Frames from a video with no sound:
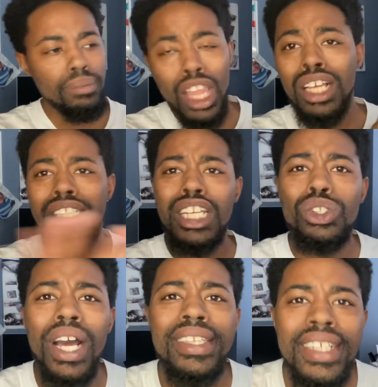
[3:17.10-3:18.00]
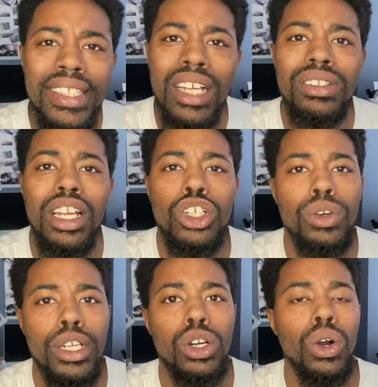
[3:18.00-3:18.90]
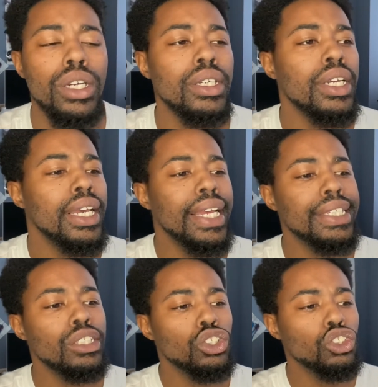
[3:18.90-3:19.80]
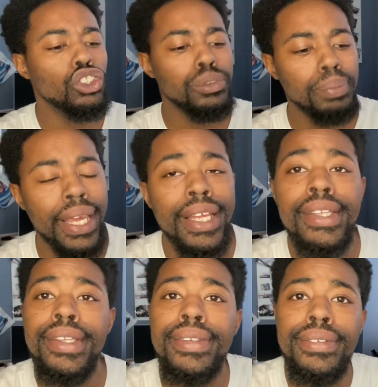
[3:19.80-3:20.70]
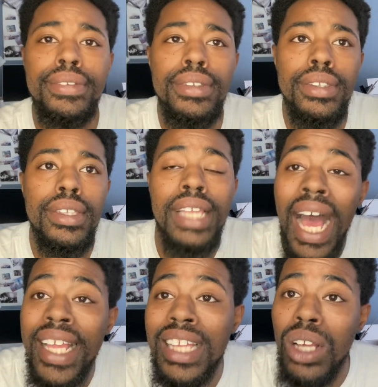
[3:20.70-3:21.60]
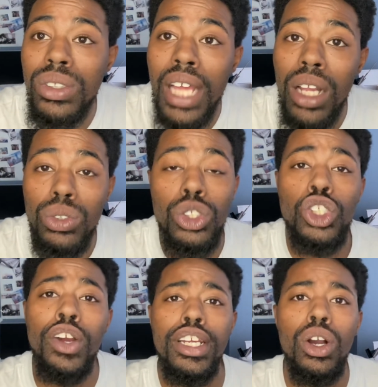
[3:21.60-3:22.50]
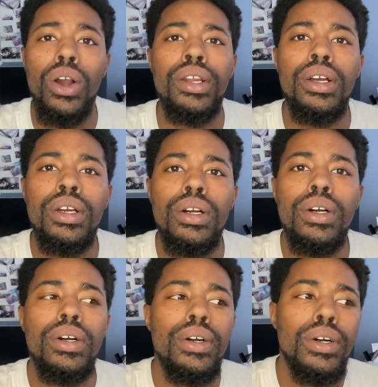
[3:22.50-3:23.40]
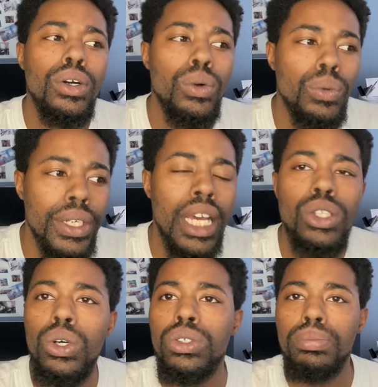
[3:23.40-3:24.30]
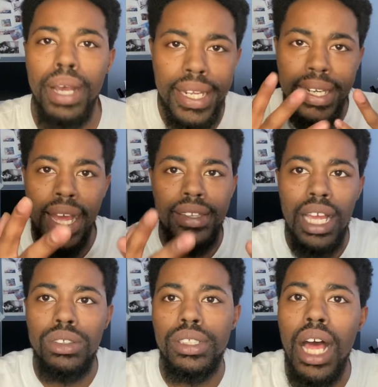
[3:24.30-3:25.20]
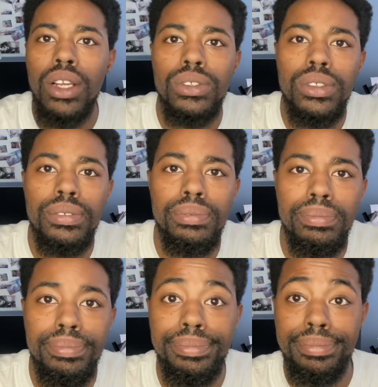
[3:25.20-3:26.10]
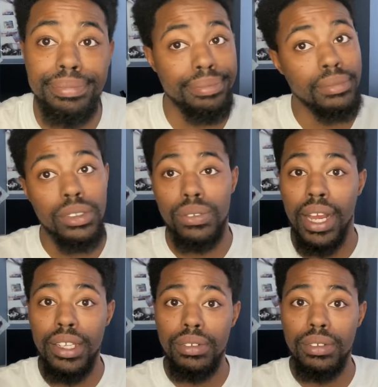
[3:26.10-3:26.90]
let's say you got a $10,000 credit card and you spend $9,000 on your credit card. Well, now you owe somebody $9,000, right?